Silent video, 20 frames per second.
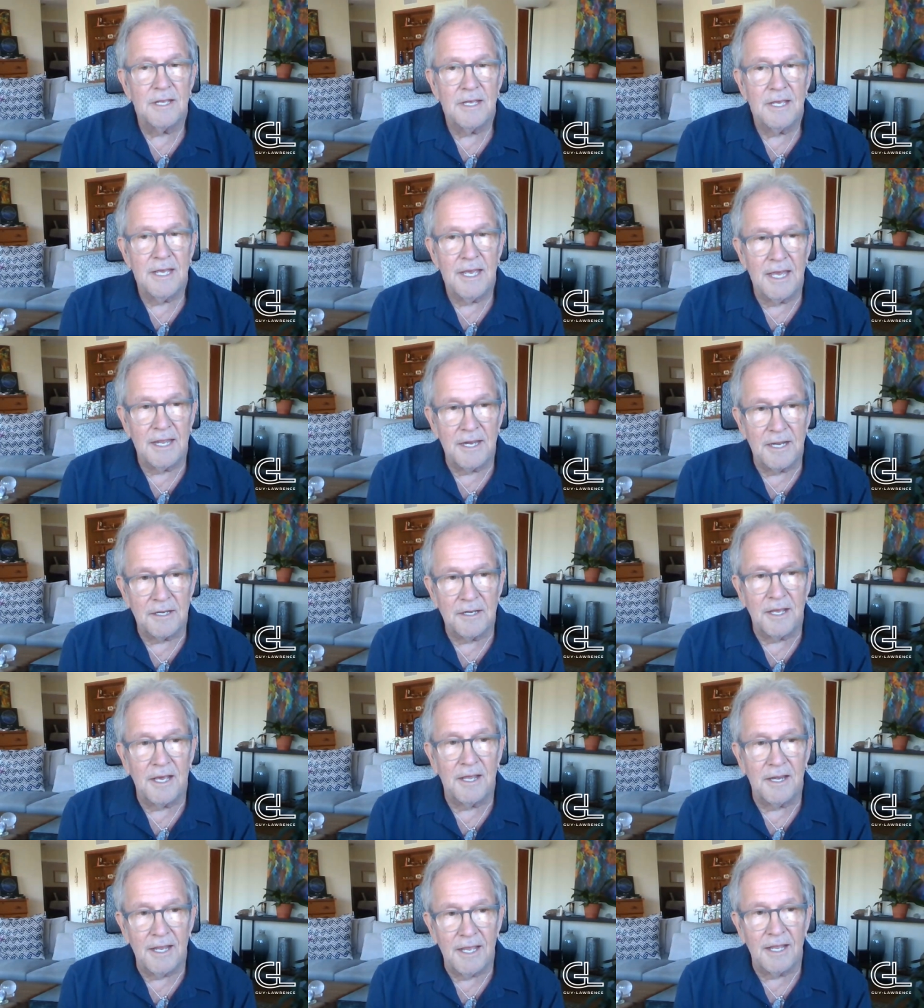had I
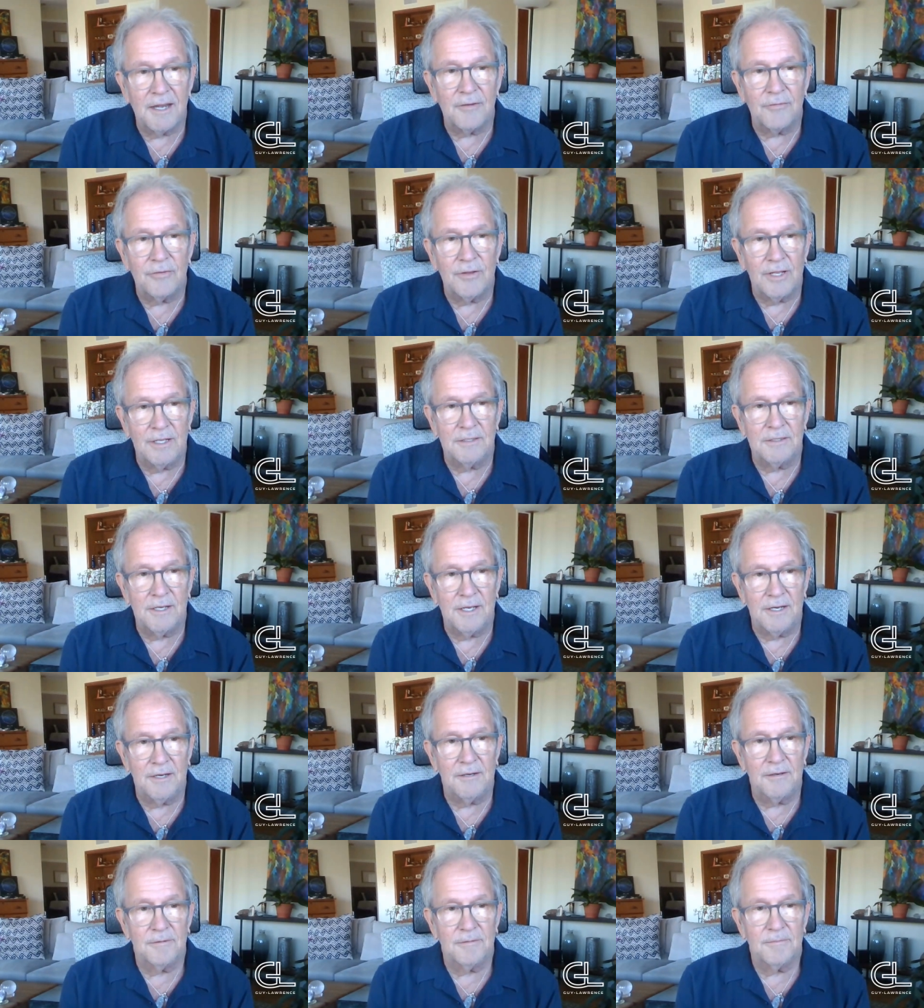not had a flat
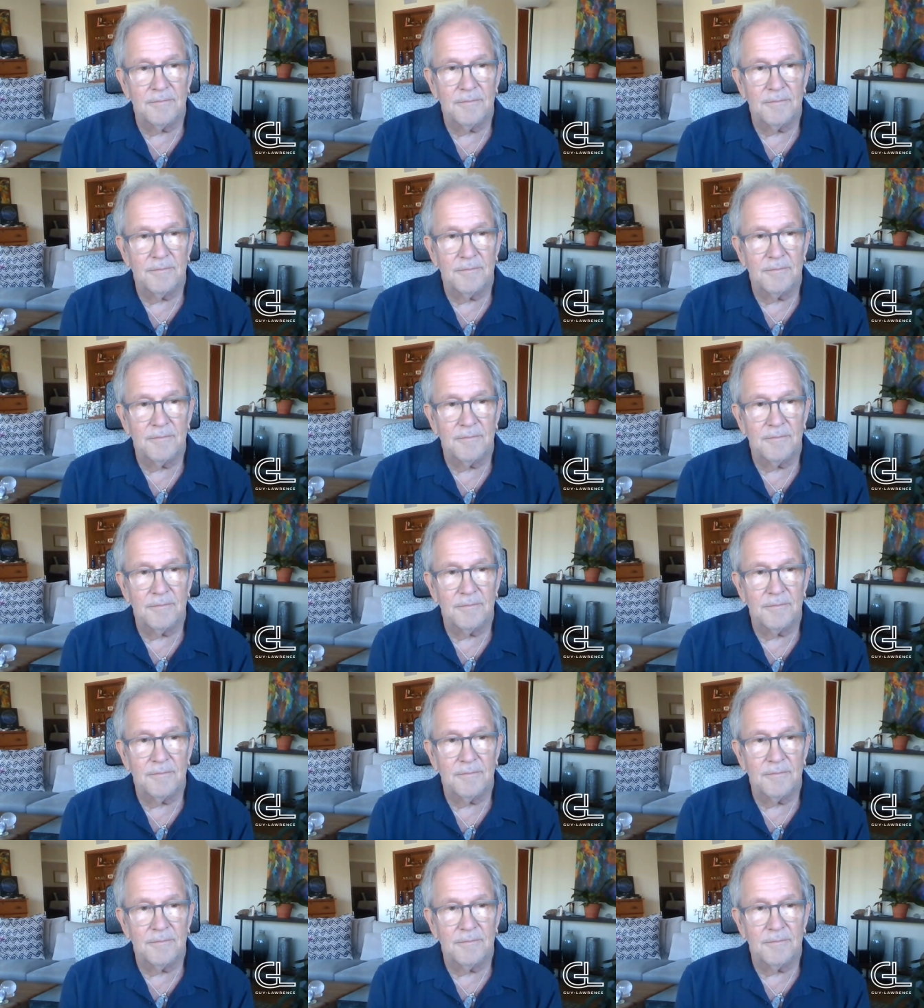tire.